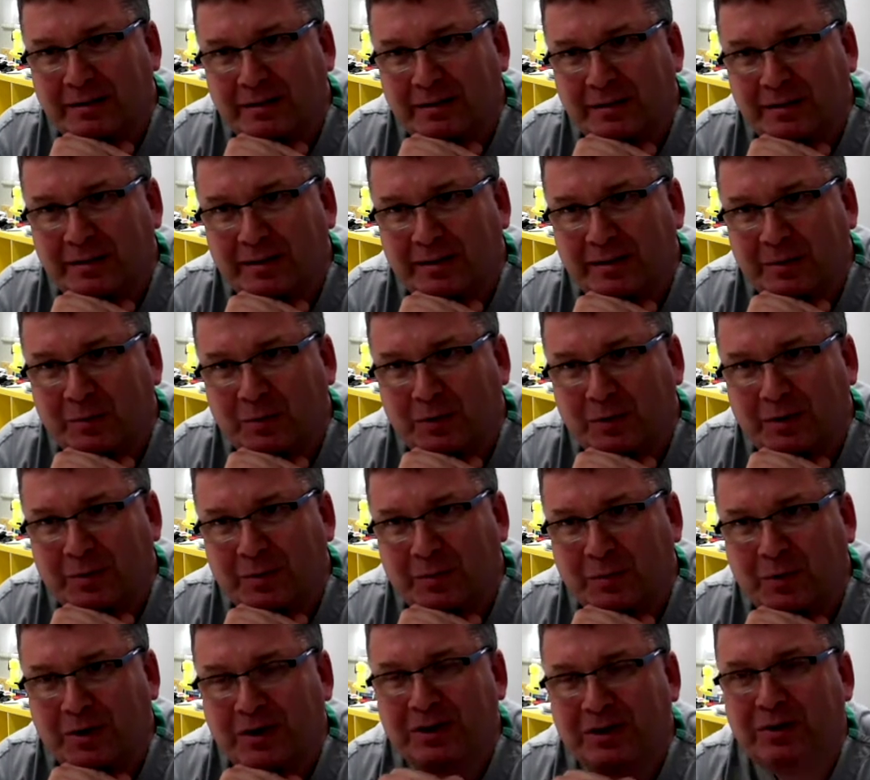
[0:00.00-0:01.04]
like
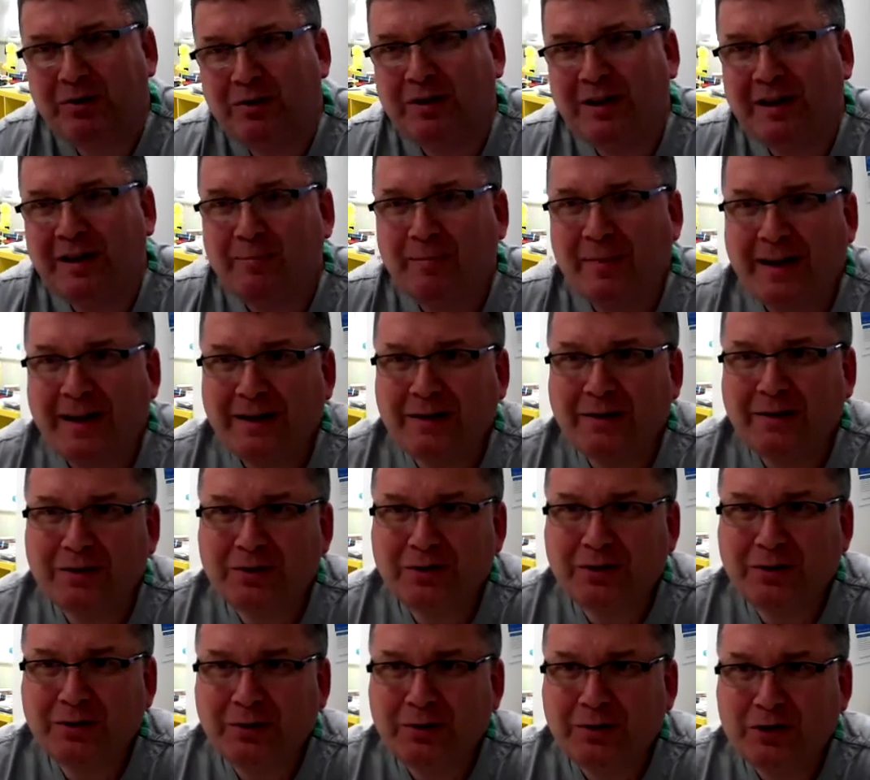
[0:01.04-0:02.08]
what do you think medical
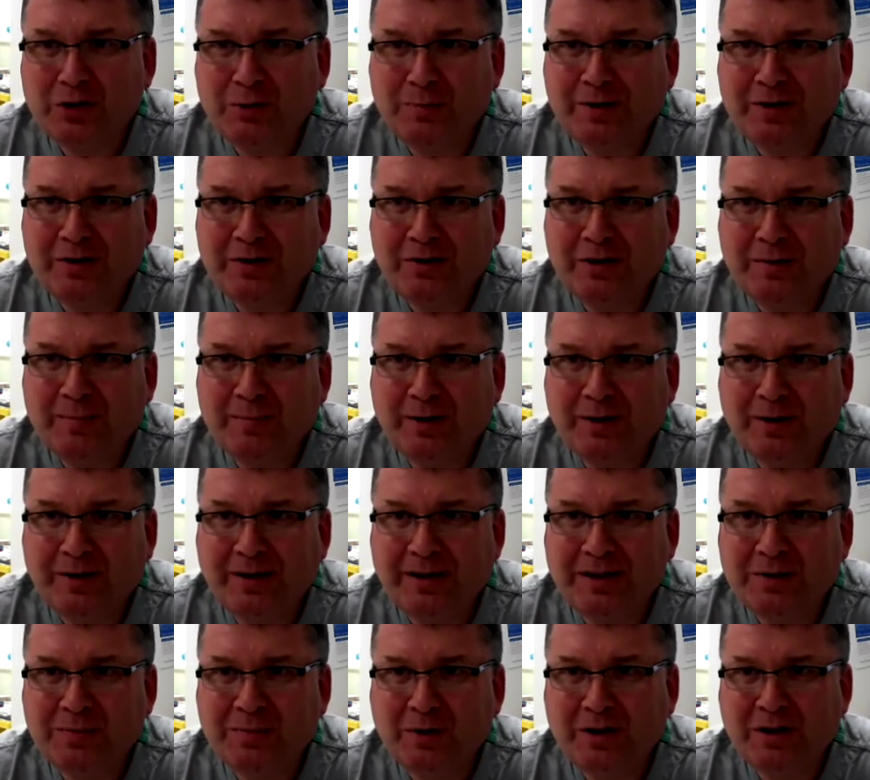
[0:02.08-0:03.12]
schools should be doing about
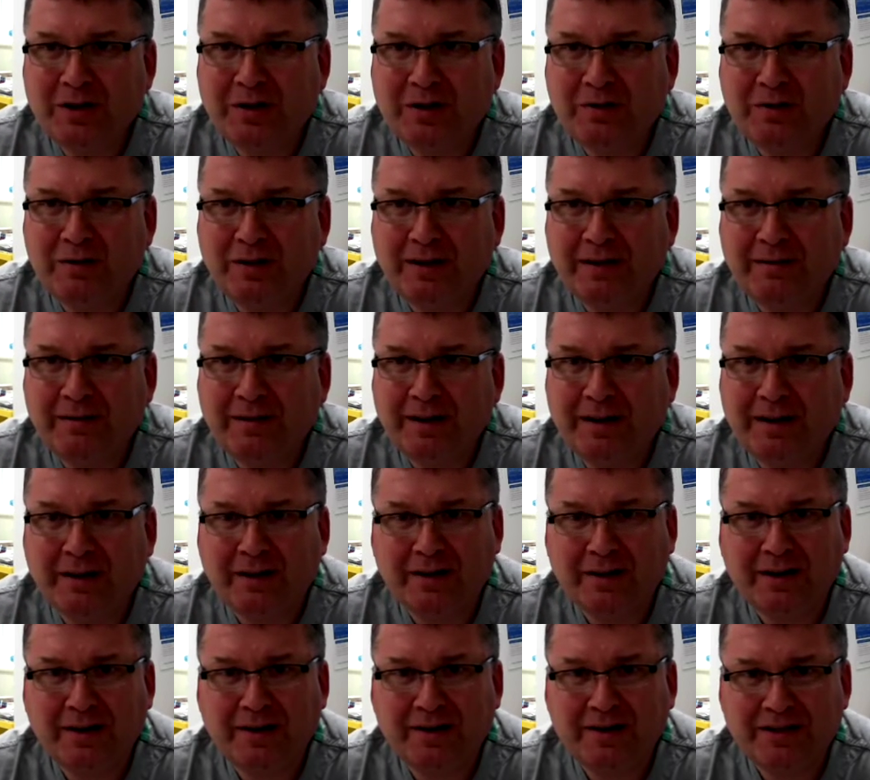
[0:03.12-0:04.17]
this? What do you think
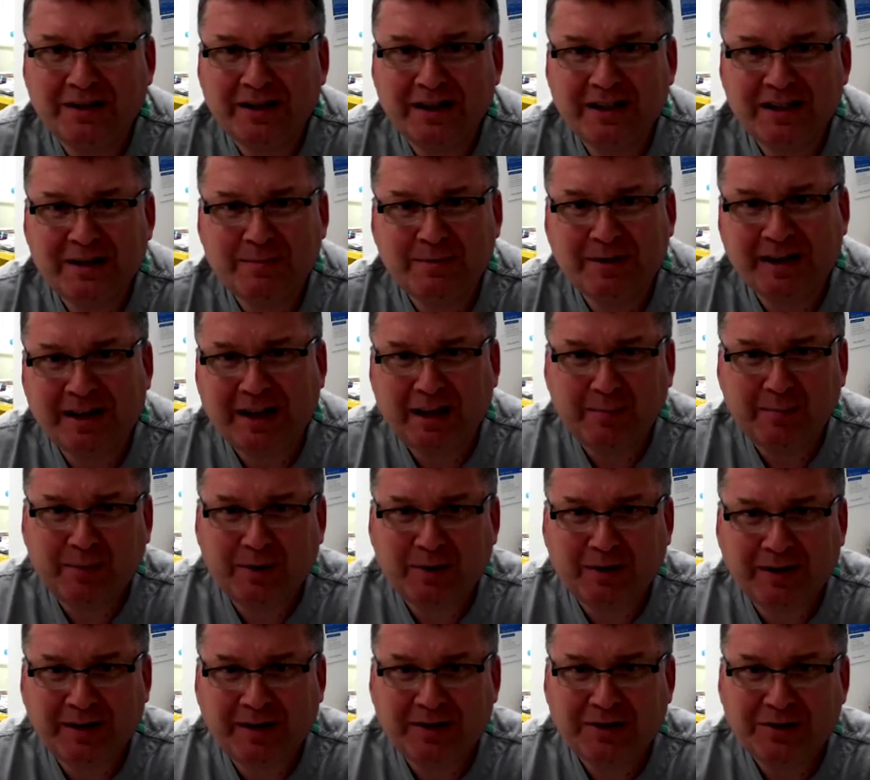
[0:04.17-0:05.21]
healthcare systems like Alberta
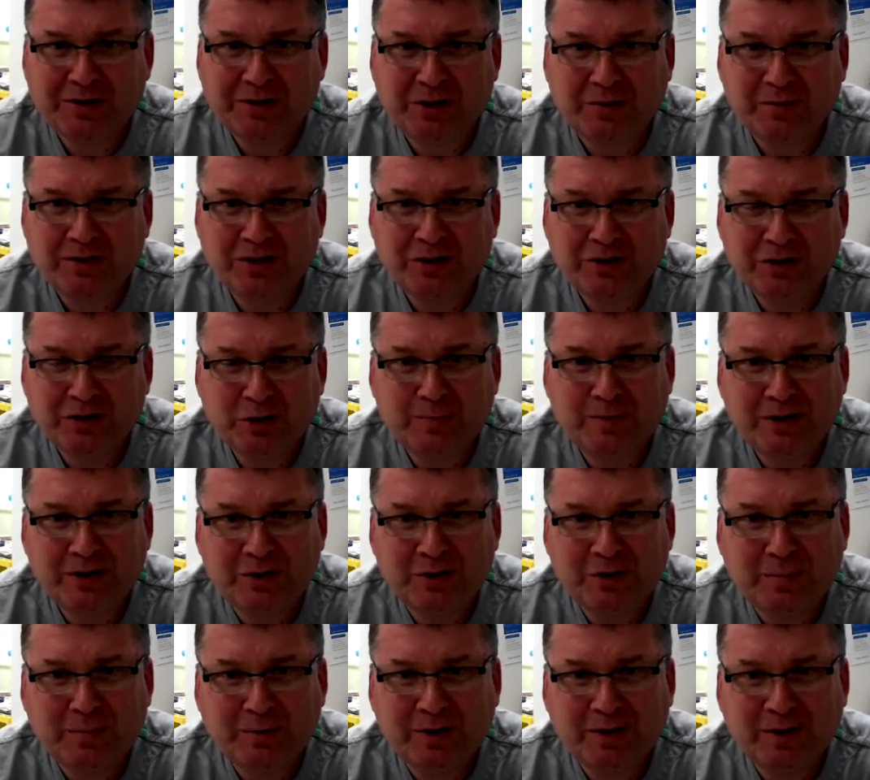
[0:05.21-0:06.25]
Health Services should be doing
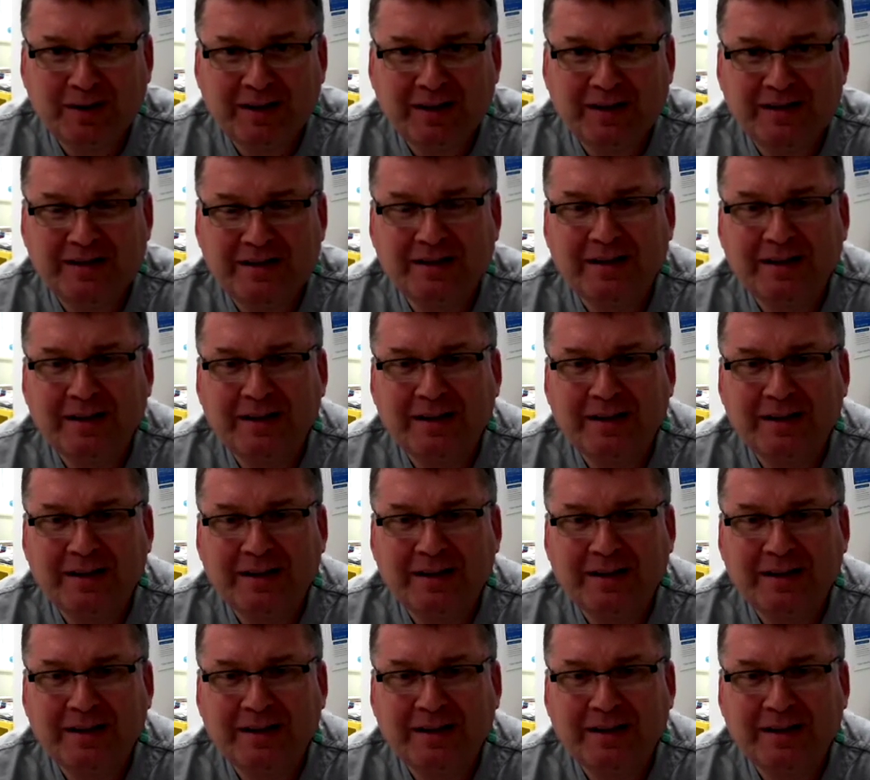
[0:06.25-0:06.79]
about this?